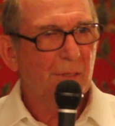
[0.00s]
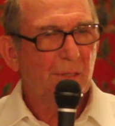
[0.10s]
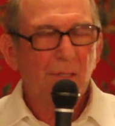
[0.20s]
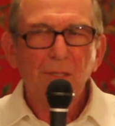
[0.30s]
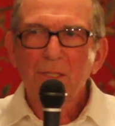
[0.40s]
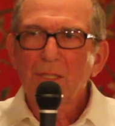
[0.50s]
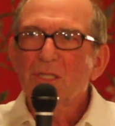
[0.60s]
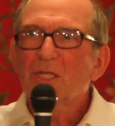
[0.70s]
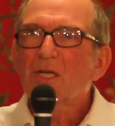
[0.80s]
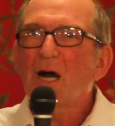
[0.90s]
that?
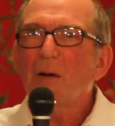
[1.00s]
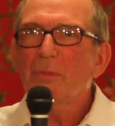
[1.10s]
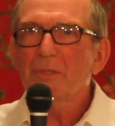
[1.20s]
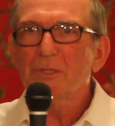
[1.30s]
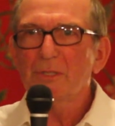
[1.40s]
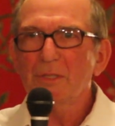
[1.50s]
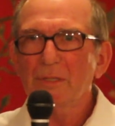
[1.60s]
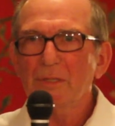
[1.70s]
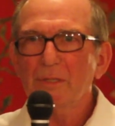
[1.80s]
It's competency.